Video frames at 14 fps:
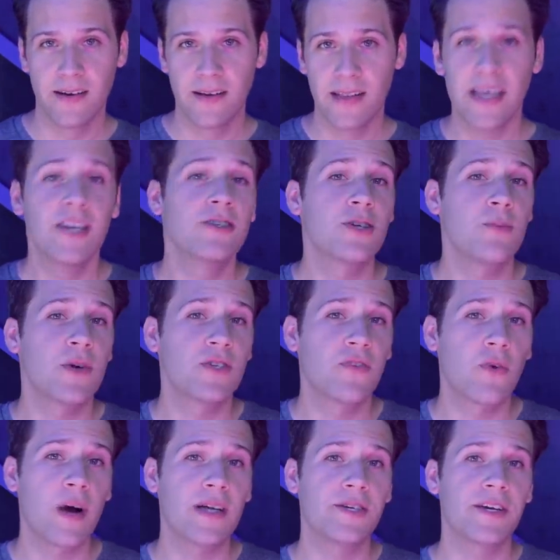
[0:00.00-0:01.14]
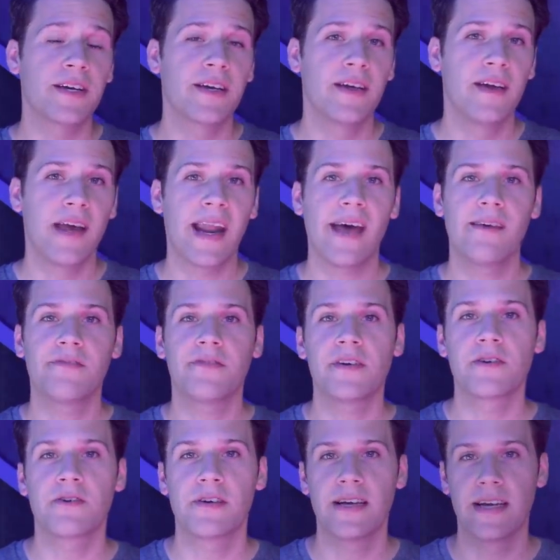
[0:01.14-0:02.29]
Thank you so much for watching, and have fun
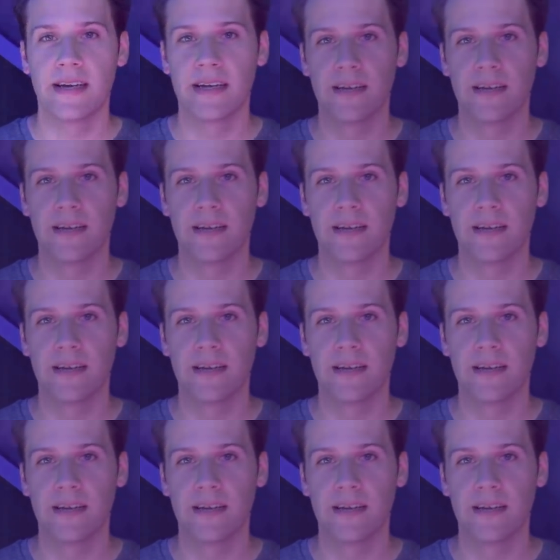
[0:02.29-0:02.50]
creating.